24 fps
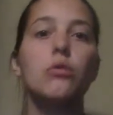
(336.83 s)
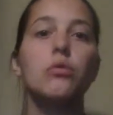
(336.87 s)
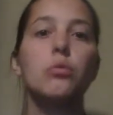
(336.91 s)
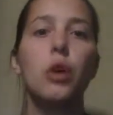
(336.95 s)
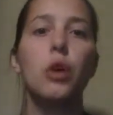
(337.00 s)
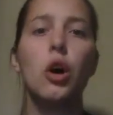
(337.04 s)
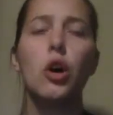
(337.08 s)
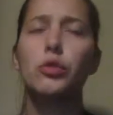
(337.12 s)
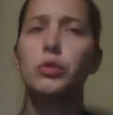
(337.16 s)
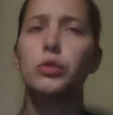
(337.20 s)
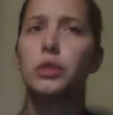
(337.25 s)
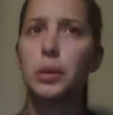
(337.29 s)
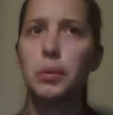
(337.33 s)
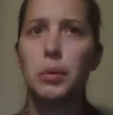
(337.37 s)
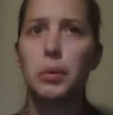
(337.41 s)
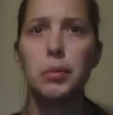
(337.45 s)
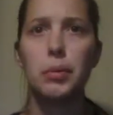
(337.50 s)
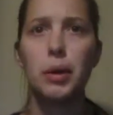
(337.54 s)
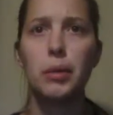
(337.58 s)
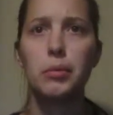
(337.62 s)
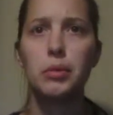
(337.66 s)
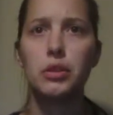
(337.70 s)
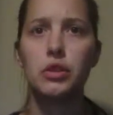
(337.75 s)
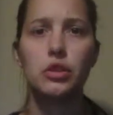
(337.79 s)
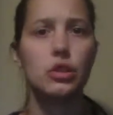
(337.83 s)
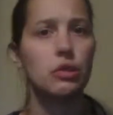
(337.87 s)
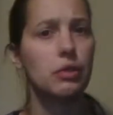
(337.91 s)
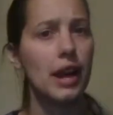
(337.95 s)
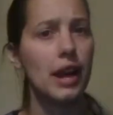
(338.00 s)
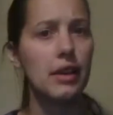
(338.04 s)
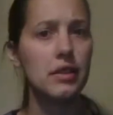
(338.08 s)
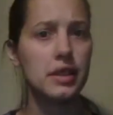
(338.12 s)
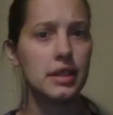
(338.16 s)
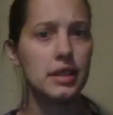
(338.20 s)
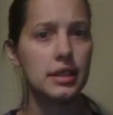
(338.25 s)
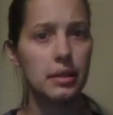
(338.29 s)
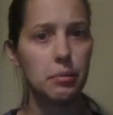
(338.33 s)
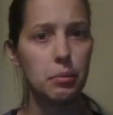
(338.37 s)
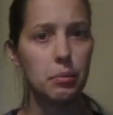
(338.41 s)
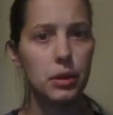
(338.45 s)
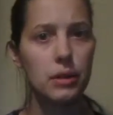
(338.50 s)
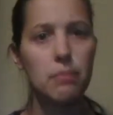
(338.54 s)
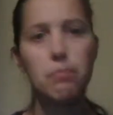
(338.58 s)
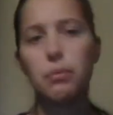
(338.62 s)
Will hopefully be published around December,